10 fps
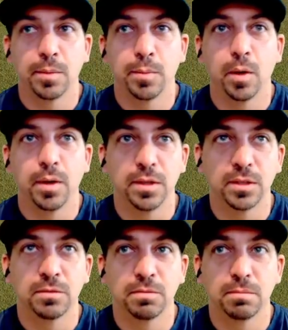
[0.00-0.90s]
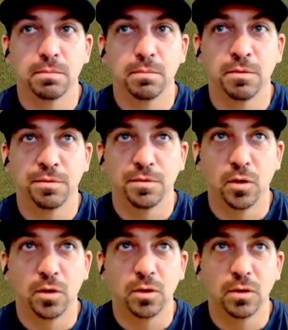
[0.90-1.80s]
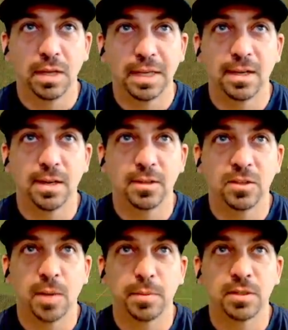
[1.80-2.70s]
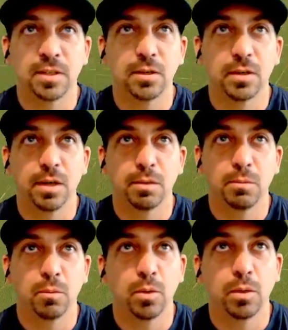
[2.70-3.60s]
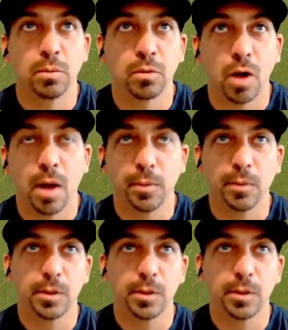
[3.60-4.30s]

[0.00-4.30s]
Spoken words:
play this full, land it at the top of this hill, and it will probably